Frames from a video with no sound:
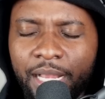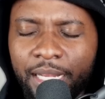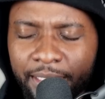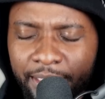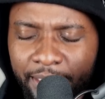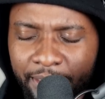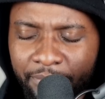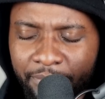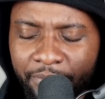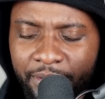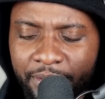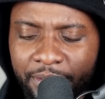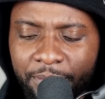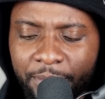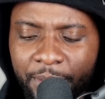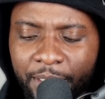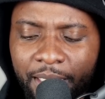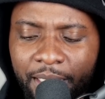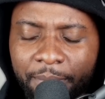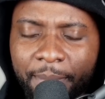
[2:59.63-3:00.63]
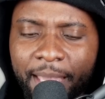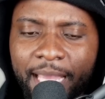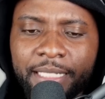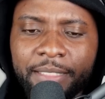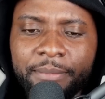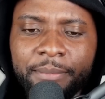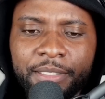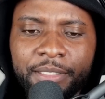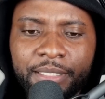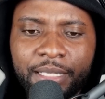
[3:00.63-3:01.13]
you're not going to convince me a man
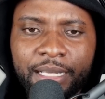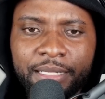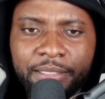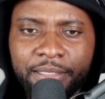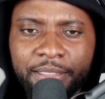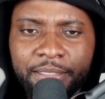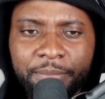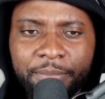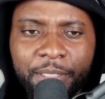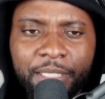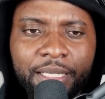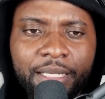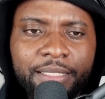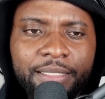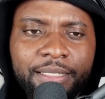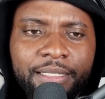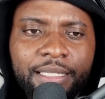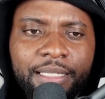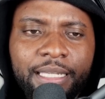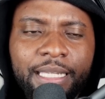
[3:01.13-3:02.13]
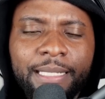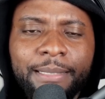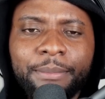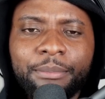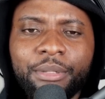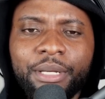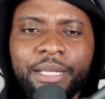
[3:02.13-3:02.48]
is misogynist because he